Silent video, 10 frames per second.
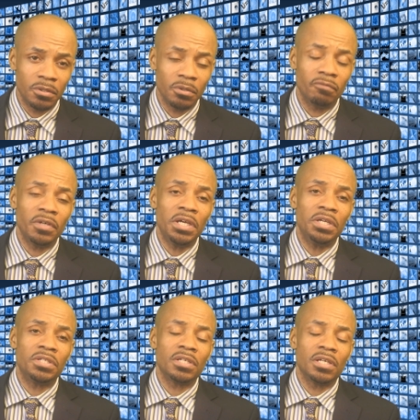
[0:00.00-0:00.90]
to
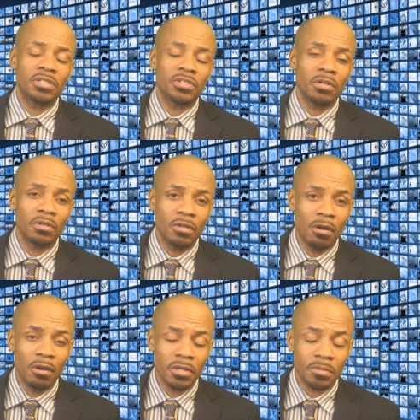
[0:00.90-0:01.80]
avenge a certain
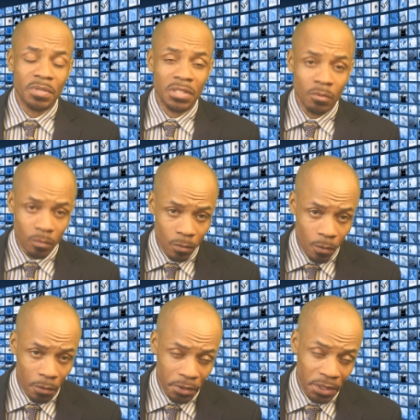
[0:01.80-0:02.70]
cause, especially
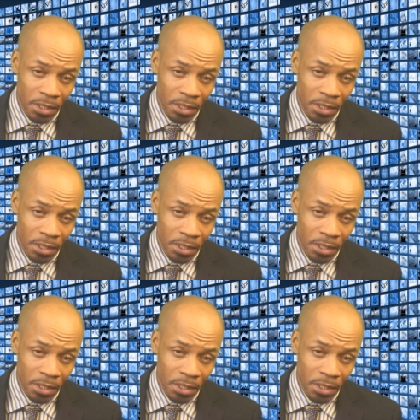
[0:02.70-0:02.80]
war.